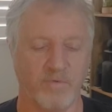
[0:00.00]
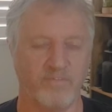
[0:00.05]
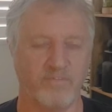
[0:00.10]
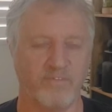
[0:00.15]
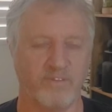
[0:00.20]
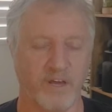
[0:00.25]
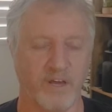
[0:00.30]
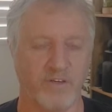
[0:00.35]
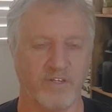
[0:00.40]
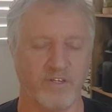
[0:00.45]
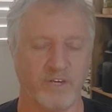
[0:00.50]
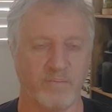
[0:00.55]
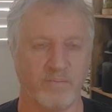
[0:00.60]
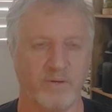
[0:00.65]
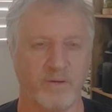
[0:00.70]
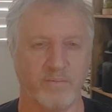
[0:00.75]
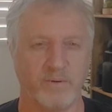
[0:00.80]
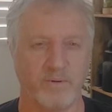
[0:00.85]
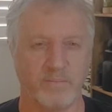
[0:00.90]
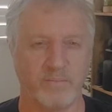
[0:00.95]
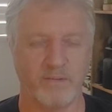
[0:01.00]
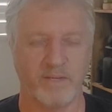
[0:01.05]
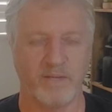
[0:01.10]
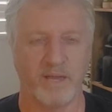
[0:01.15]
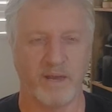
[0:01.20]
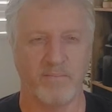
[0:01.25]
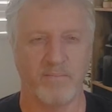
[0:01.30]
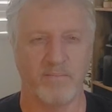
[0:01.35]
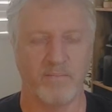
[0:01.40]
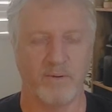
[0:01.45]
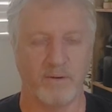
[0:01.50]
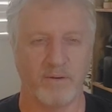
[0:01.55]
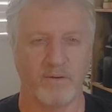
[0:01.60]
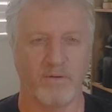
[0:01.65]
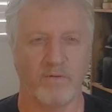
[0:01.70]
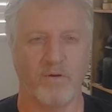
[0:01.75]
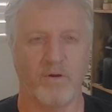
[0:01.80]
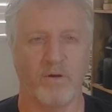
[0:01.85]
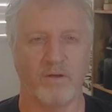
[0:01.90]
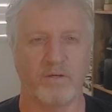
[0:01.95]
for those young people to become
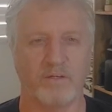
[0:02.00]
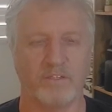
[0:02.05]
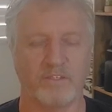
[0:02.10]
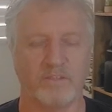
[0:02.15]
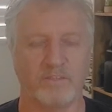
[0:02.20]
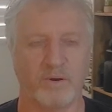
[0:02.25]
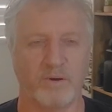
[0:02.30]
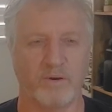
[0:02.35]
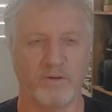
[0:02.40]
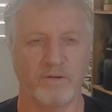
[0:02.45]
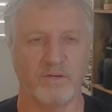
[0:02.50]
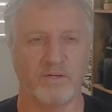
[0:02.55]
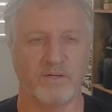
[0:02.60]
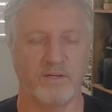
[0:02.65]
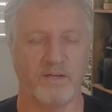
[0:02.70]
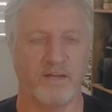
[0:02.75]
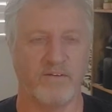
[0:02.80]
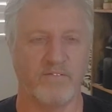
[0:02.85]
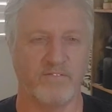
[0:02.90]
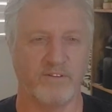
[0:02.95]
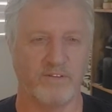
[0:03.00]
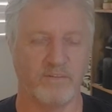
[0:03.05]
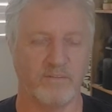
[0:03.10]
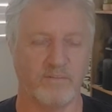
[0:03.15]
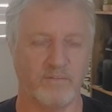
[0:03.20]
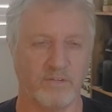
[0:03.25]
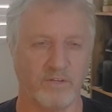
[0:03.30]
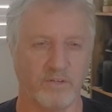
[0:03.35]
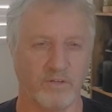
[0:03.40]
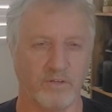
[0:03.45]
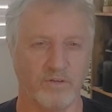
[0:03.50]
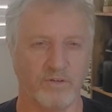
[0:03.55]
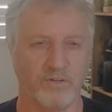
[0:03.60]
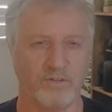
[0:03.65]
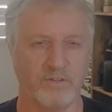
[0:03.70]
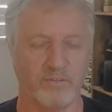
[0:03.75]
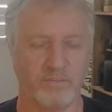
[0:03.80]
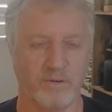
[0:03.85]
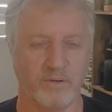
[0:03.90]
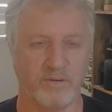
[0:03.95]
quite despondent and for them to
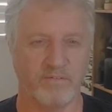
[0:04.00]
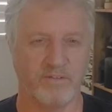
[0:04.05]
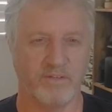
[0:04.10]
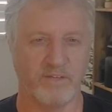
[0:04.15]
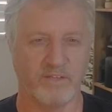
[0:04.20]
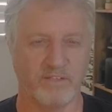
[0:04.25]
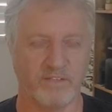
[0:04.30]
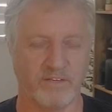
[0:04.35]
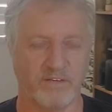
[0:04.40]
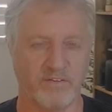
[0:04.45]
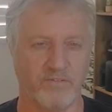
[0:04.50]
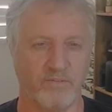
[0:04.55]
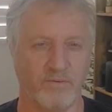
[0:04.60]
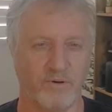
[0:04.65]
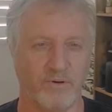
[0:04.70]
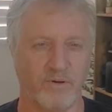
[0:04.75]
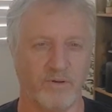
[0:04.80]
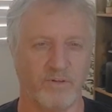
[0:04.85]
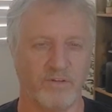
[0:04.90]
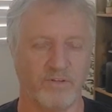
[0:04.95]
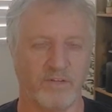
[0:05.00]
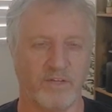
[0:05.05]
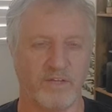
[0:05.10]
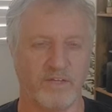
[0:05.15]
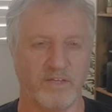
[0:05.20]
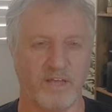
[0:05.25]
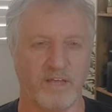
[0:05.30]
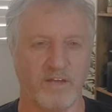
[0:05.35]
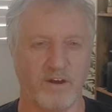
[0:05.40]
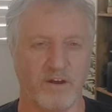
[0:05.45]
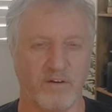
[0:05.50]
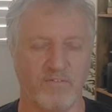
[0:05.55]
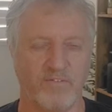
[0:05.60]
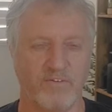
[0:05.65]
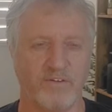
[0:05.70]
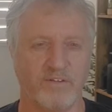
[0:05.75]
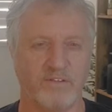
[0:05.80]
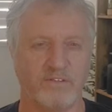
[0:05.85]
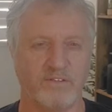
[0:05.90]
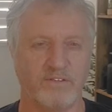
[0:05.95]
lose a bit of their self-worth and their
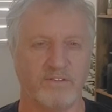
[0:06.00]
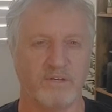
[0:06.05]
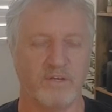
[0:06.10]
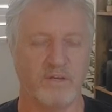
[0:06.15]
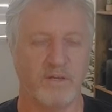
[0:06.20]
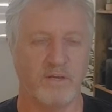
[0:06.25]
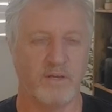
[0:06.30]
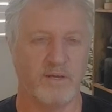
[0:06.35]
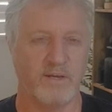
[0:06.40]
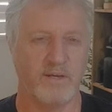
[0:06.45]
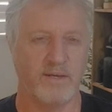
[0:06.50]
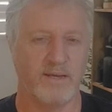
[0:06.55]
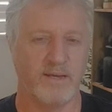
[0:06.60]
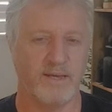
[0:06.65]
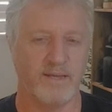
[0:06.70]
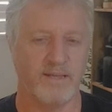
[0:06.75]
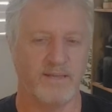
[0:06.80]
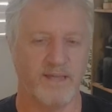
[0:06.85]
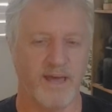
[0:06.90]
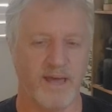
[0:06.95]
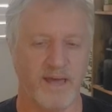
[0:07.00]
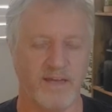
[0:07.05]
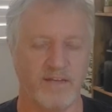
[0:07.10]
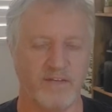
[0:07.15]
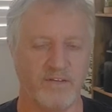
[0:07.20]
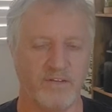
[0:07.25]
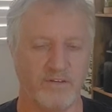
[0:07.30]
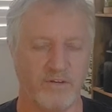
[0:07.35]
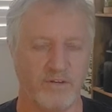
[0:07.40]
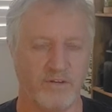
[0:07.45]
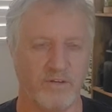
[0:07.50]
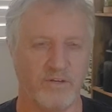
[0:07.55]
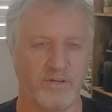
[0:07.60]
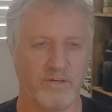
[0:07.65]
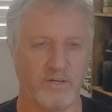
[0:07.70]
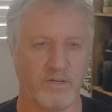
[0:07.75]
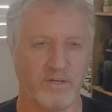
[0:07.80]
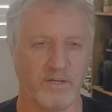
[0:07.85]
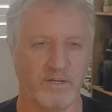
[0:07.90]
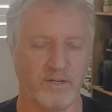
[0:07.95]
confidence. And that in turn
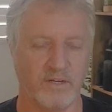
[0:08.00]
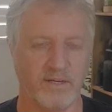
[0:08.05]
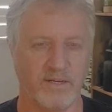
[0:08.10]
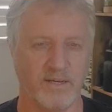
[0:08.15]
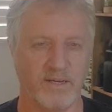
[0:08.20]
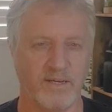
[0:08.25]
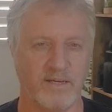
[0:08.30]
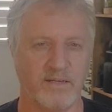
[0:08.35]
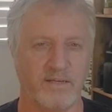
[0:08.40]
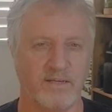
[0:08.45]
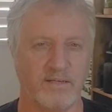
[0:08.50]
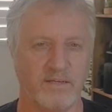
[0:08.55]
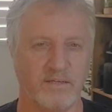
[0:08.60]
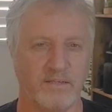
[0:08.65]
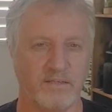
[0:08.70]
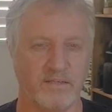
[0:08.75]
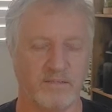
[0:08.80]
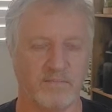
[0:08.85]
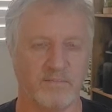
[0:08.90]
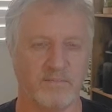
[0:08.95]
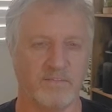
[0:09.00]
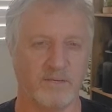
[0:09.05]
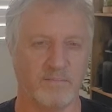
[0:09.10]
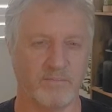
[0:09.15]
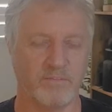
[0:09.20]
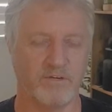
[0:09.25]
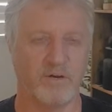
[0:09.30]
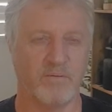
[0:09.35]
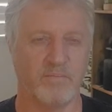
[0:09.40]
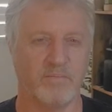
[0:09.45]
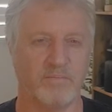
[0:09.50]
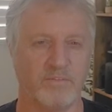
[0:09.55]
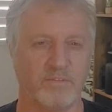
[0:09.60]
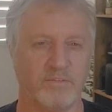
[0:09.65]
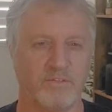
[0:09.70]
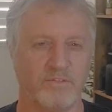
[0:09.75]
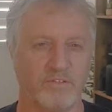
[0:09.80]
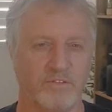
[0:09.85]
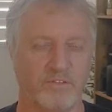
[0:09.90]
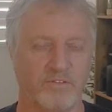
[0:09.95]
can lead them
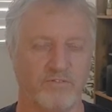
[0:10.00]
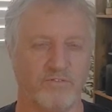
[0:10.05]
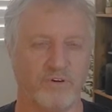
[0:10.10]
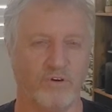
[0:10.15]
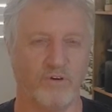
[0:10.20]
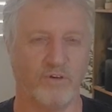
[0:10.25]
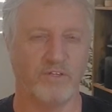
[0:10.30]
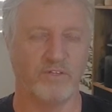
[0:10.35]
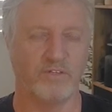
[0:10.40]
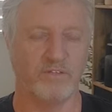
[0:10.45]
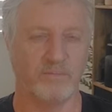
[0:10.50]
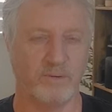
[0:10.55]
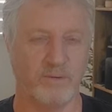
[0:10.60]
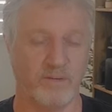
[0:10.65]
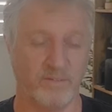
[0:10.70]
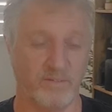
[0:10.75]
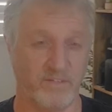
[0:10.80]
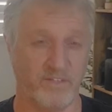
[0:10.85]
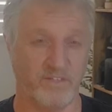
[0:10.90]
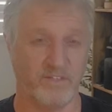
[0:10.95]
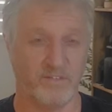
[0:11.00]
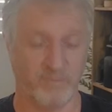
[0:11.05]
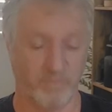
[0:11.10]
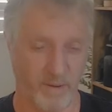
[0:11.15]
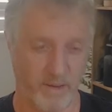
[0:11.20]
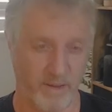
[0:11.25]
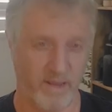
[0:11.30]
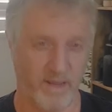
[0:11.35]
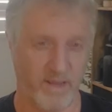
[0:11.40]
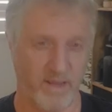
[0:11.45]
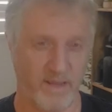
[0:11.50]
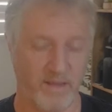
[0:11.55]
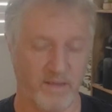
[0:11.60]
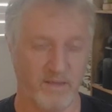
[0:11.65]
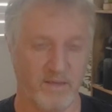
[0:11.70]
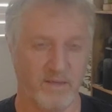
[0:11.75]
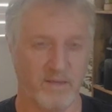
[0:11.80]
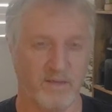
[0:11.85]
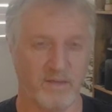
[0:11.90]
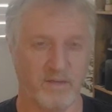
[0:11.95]
sometimes to fall into a bit of disrepair,
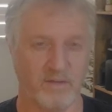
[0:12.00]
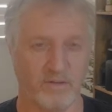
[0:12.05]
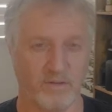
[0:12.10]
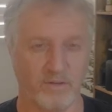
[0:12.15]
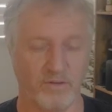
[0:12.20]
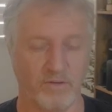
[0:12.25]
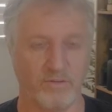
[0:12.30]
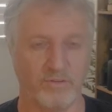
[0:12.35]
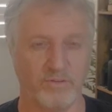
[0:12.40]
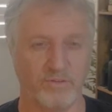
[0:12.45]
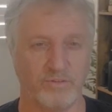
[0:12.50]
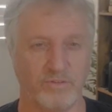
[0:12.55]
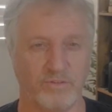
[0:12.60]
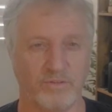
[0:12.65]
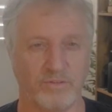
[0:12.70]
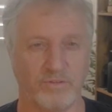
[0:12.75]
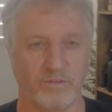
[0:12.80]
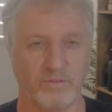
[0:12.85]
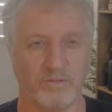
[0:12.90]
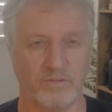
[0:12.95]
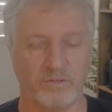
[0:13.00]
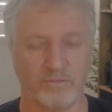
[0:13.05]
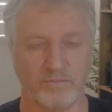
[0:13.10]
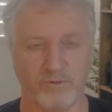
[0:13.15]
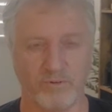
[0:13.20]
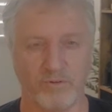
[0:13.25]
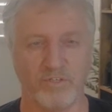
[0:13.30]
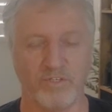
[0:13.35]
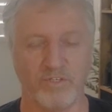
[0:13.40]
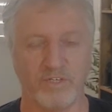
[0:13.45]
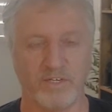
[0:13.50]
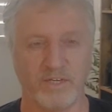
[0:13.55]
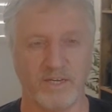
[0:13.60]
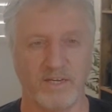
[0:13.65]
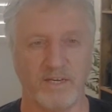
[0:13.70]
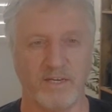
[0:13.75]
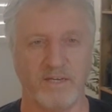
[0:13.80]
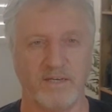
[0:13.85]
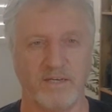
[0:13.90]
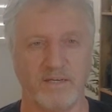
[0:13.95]
lose the
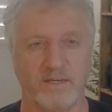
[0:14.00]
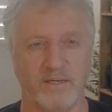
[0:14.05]
routine